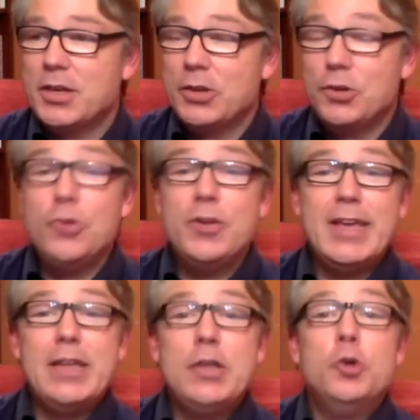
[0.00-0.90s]
You
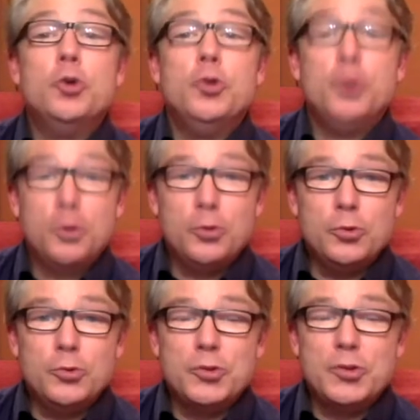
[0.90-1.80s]
need good
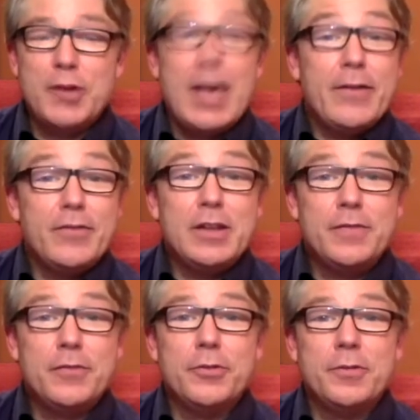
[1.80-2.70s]
news, heavenly food.